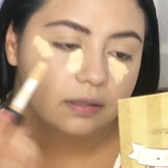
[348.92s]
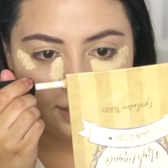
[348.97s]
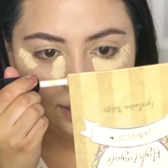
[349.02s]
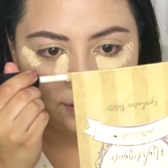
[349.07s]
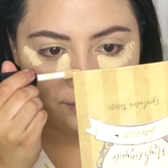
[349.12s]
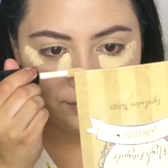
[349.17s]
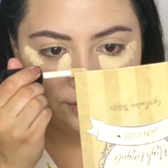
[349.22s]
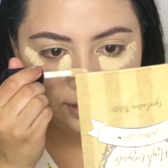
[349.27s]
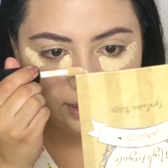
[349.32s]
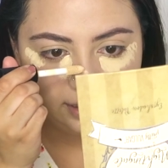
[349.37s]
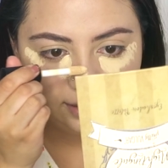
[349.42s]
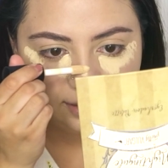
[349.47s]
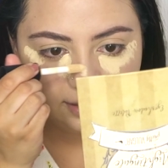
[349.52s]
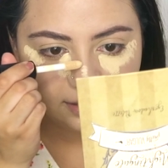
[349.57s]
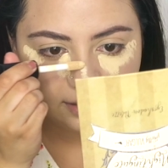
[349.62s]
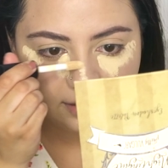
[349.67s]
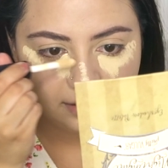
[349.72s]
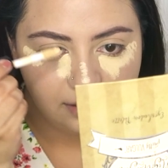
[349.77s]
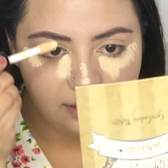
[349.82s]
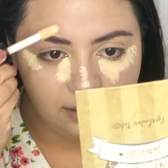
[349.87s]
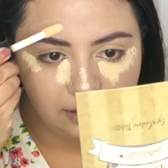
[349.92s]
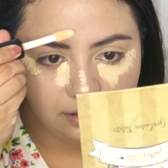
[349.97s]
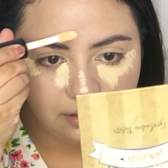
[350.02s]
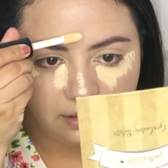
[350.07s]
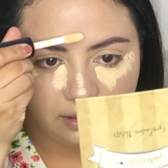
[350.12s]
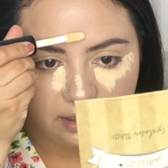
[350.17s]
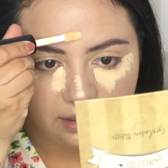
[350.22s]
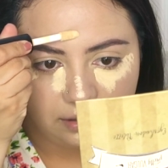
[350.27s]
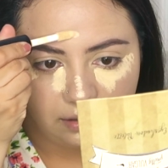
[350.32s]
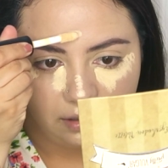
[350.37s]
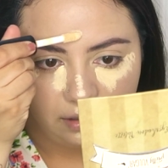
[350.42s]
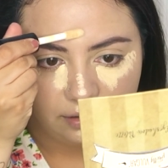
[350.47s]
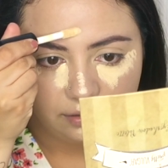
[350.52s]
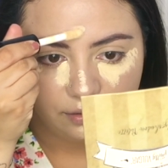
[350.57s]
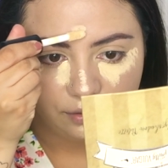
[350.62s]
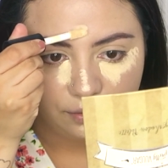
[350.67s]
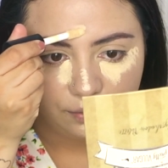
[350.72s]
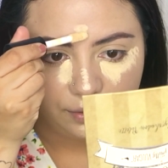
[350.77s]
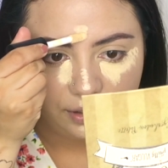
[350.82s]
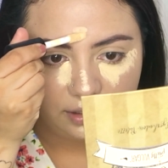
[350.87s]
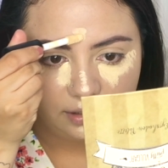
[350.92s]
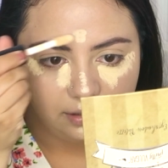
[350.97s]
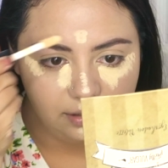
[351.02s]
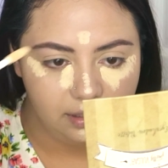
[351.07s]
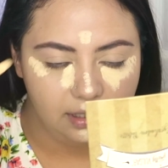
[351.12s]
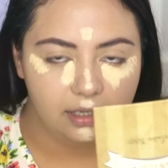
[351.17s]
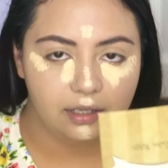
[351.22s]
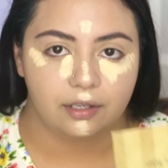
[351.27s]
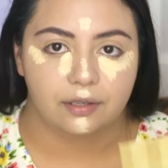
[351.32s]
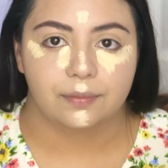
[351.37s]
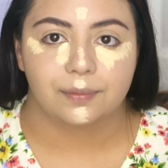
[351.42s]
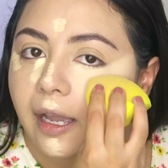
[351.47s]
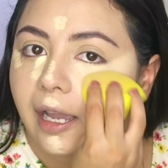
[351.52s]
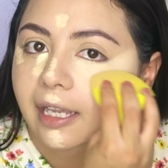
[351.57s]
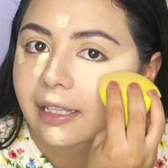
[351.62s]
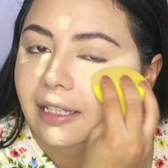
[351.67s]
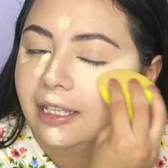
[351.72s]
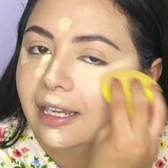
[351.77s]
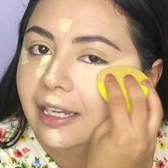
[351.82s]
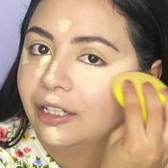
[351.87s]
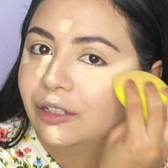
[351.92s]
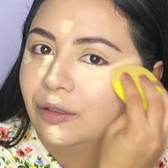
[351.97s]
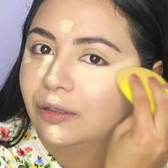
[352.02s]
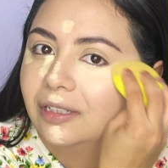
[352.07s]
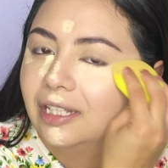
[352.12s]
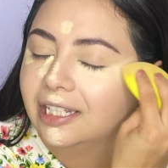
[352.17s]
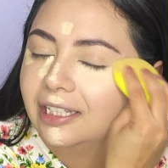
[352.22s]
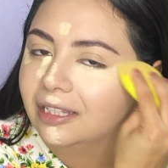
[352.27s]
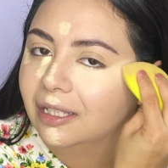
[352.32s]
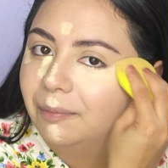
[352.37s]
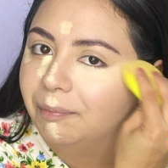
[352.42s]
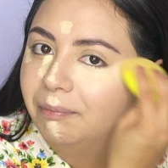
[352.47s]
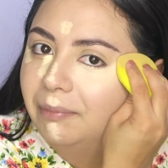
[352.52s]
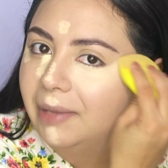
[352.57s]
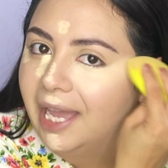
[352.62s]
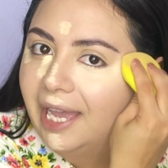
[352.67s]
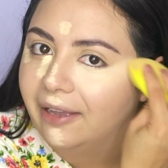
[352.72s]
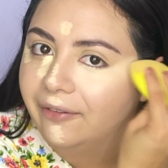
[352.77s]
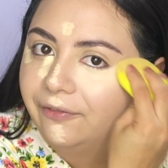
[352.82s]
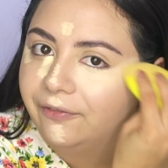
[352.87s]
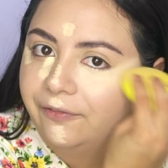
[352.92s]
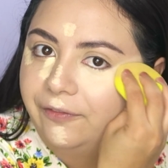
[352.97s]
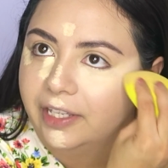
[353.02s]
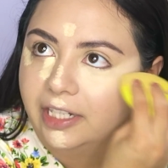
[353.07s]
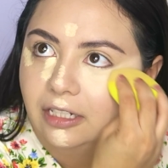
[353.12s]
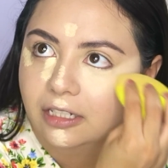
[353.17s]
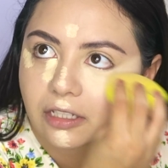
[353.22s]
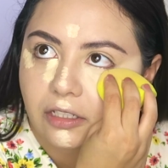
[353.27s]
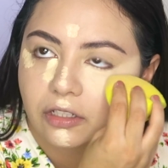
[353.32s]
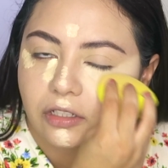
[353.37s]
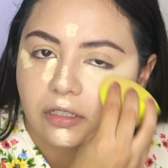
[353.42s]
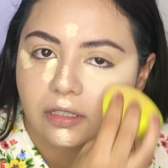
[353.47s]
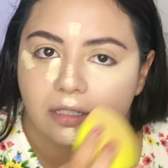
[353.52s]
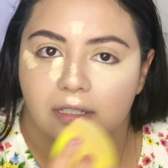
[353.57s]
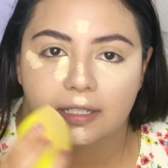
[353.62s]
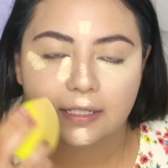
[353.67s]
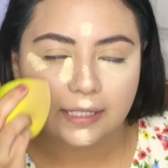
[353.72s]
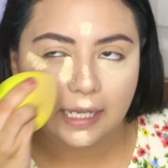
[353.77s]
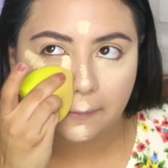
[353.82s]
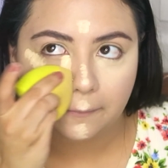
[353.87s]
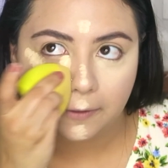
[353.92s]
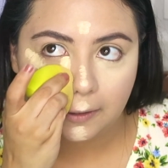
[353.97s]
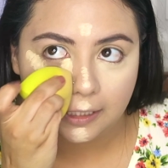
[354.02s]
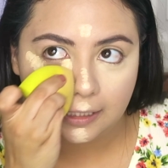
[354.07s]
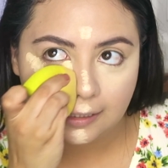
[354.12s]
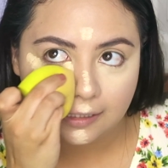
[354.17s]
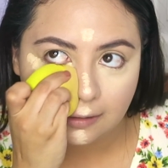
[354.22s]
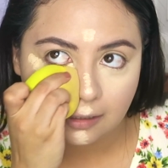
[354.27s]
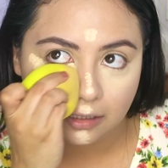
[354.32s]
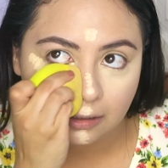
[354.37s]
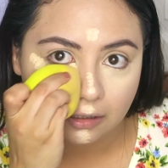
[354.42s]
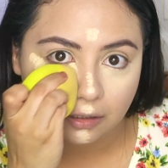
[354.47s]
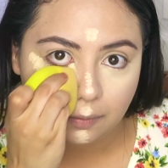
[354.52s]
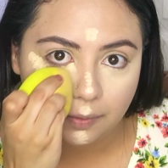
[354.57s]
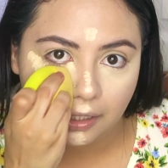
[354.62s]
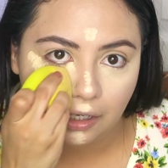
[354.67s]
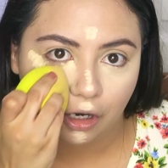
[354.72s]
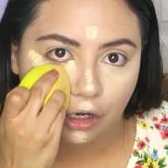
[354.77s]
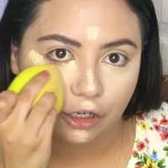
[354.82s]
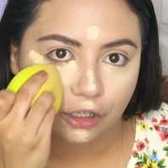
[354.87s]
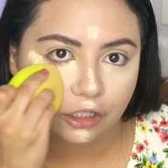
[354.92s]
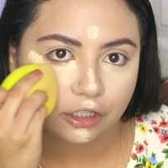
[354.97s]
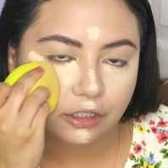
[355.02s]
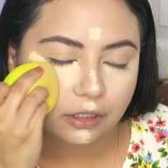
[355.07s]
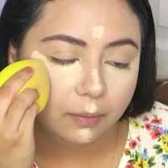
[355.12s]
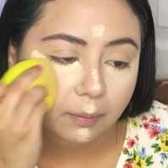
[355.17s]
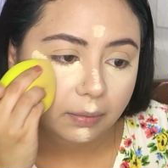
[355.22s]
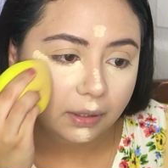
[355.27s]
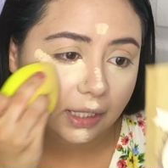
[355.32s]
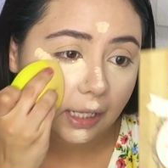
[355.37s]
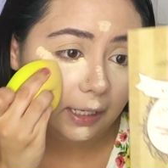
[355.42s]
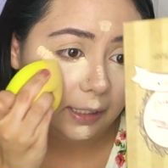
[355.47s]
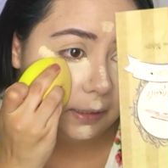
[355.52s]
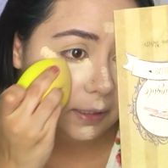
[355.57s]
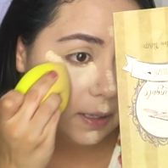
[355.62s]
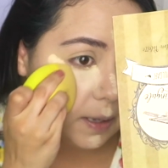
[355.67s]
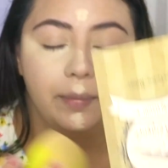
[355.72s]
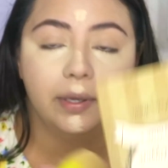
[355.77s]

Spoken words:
I feel like this concealer is also way too light. I think I don't like the matte finish because I feel like it's a little bit harder to blend.